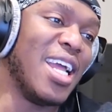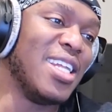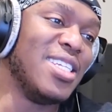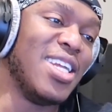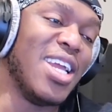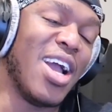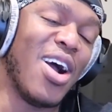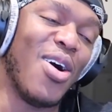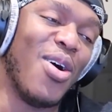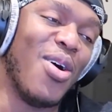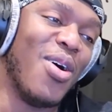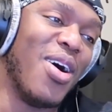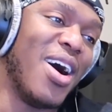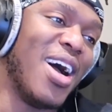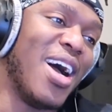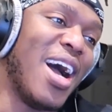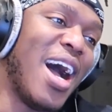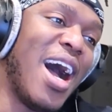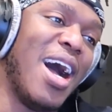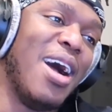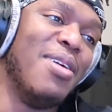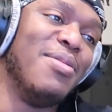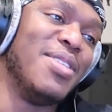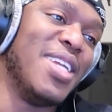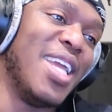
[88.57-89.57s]
yeah.
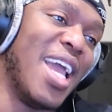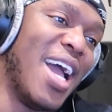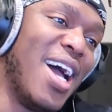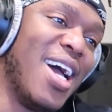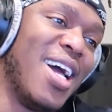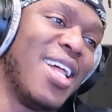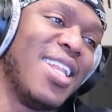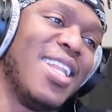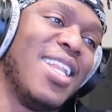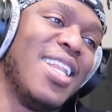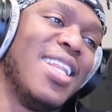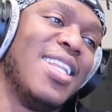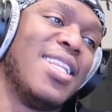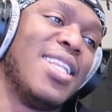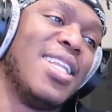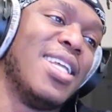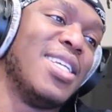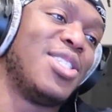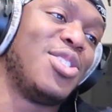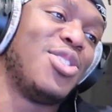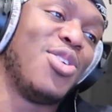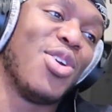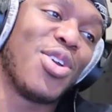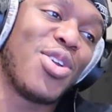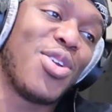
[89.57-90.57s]

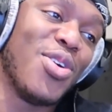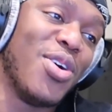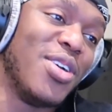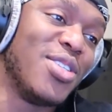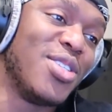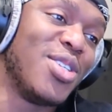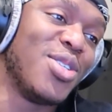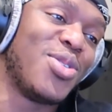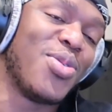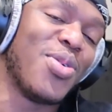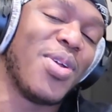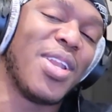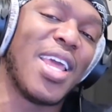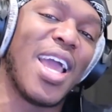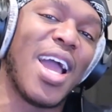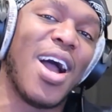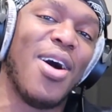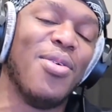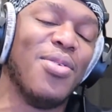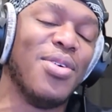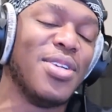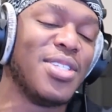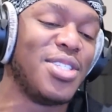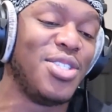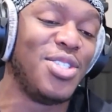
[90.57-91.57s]
This took you 120
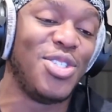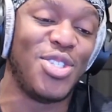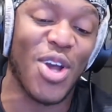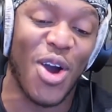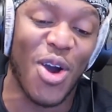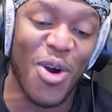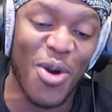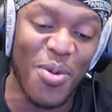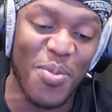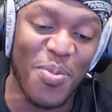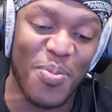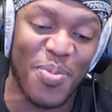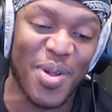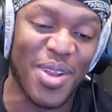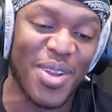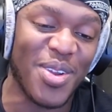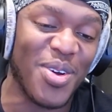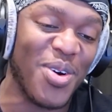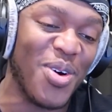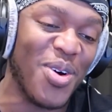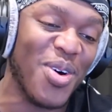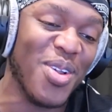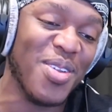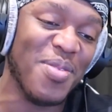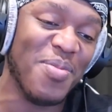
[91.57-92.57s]
hours, dope and
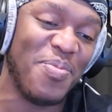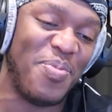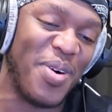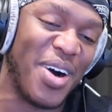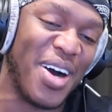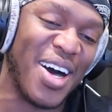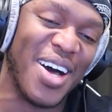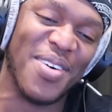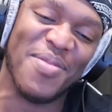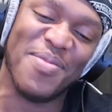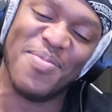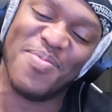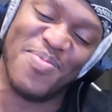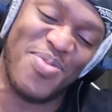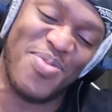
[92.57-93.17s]
all, but